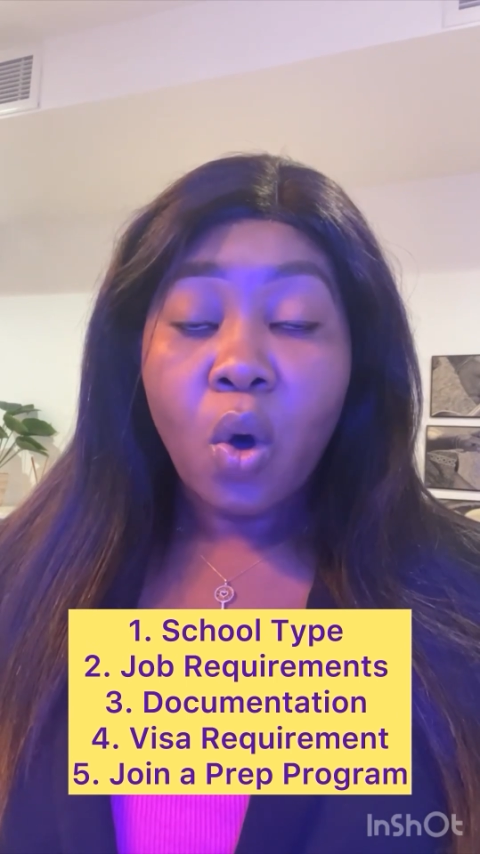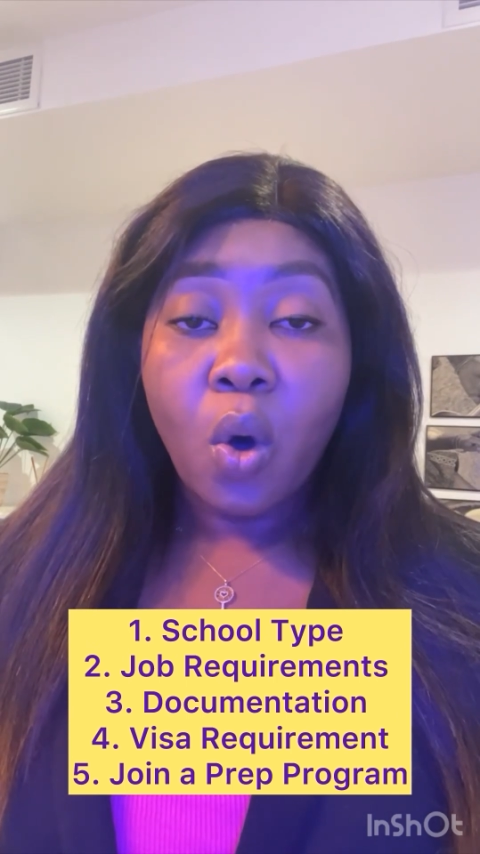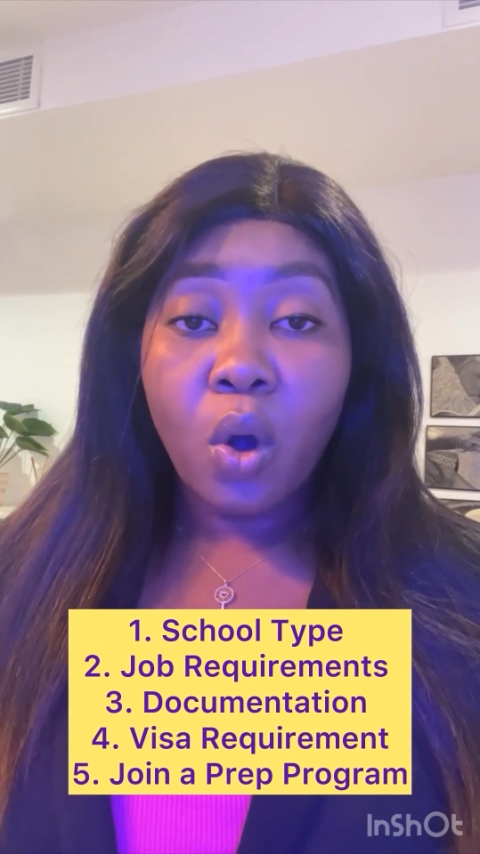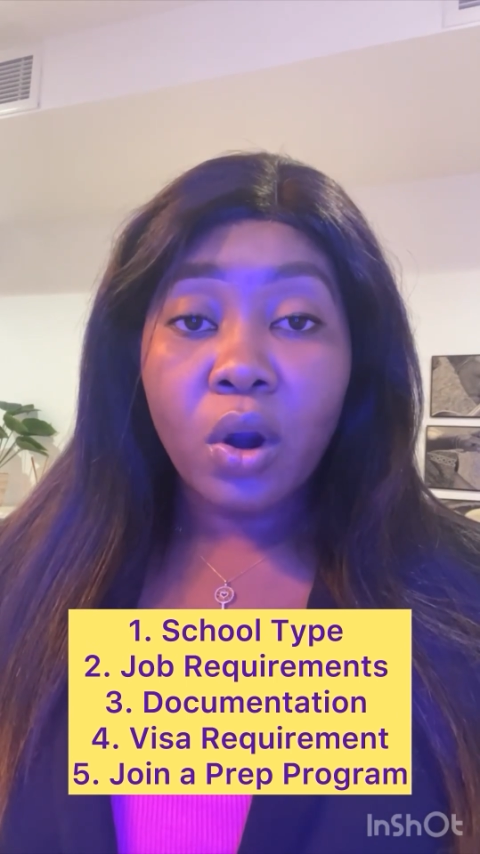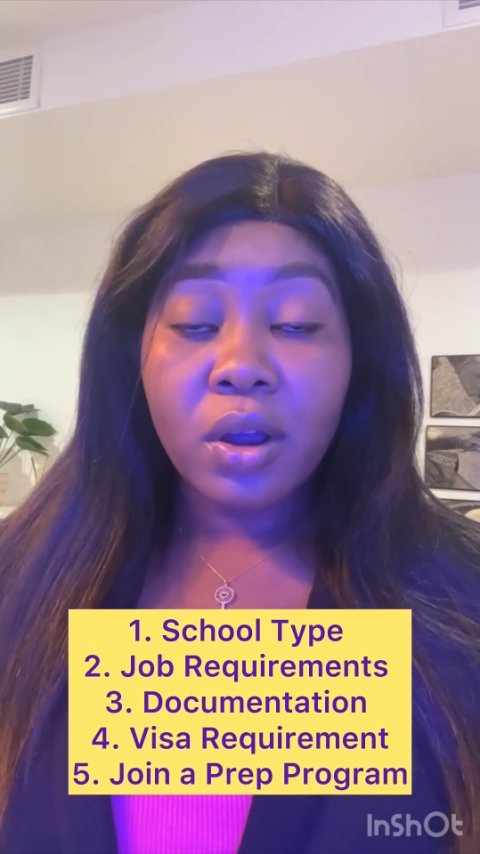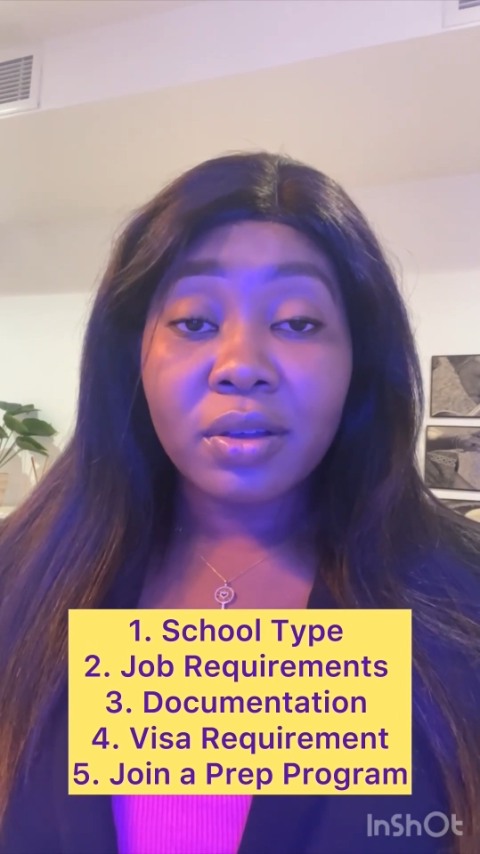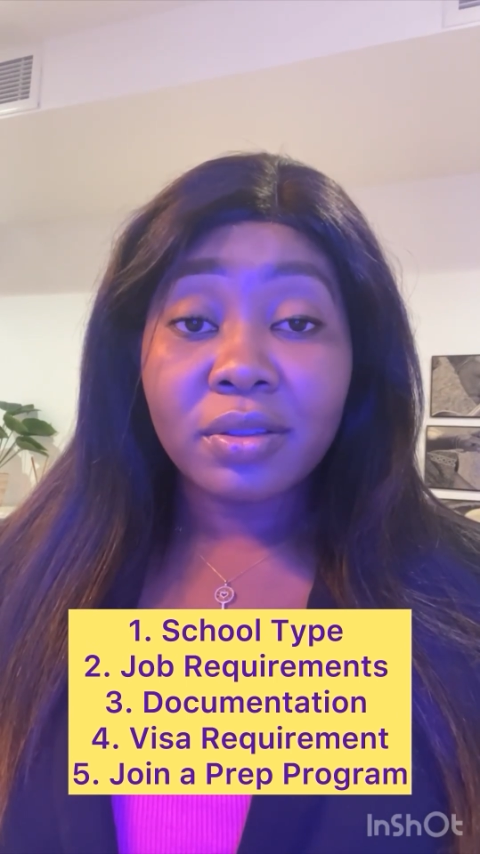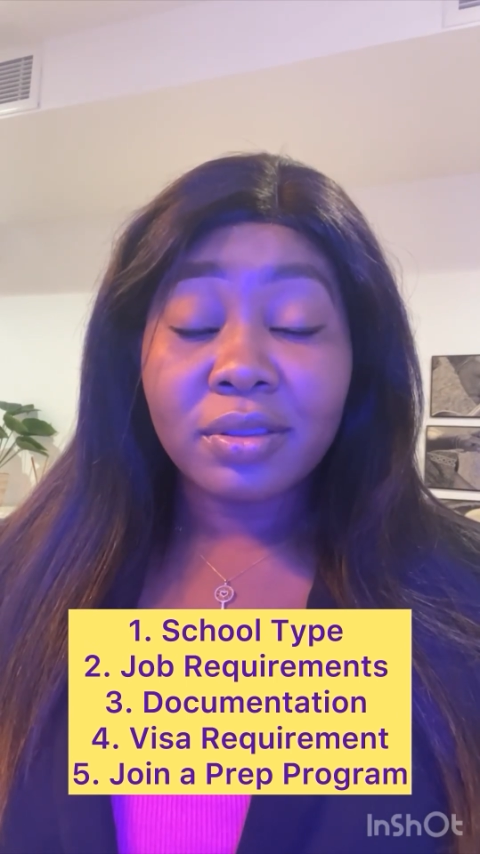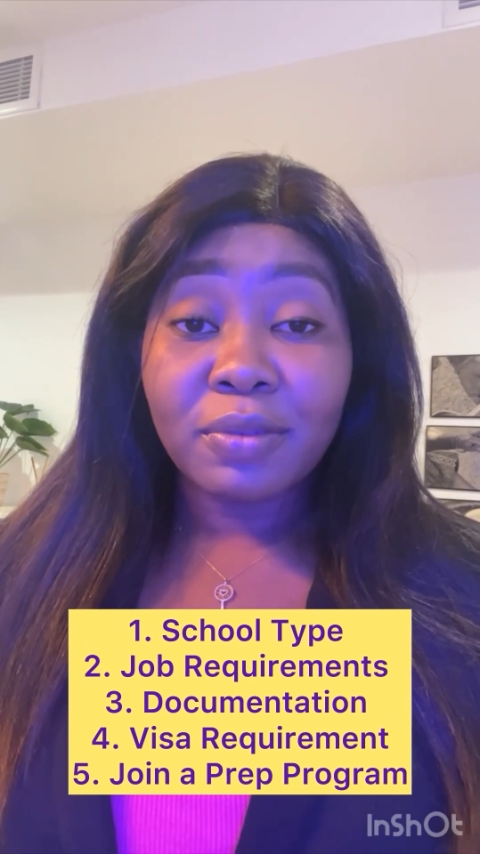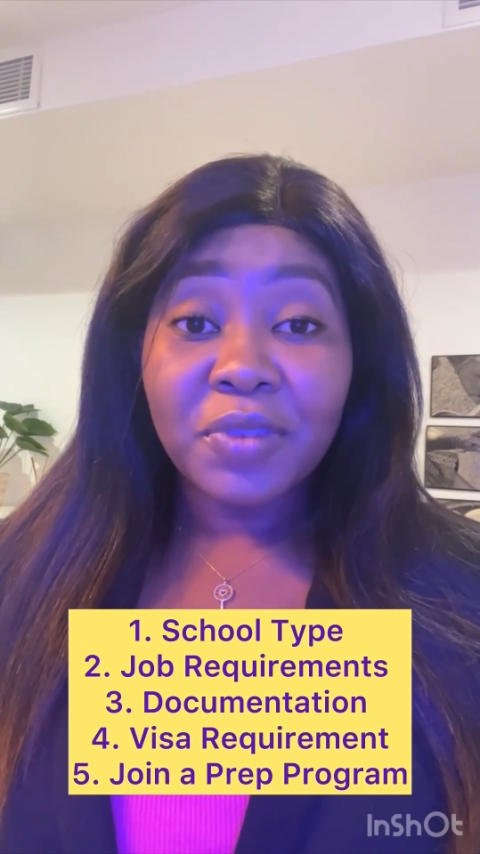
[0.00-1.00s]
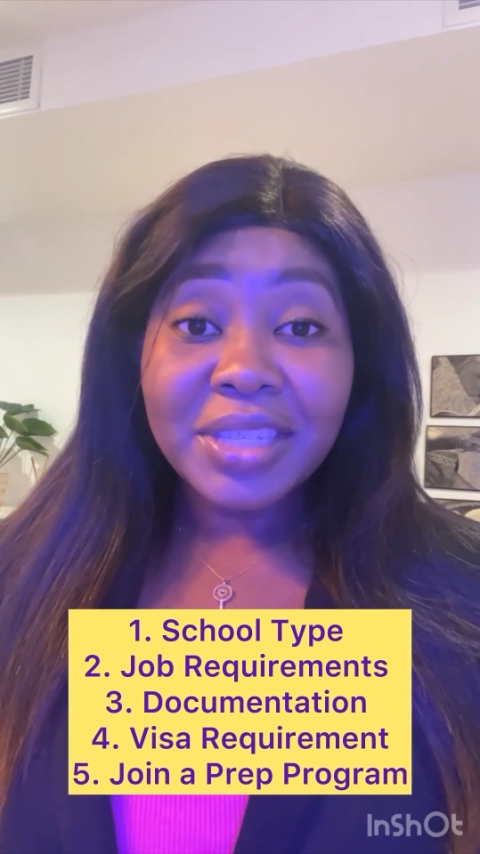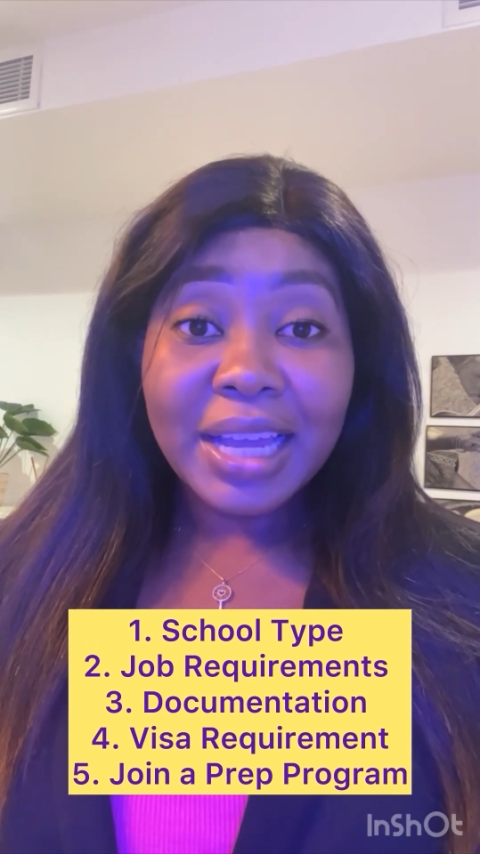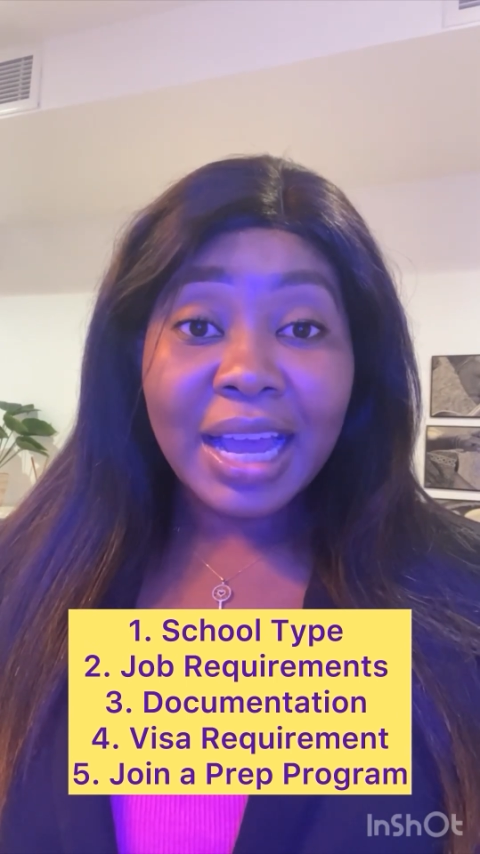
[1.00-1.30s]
or the visa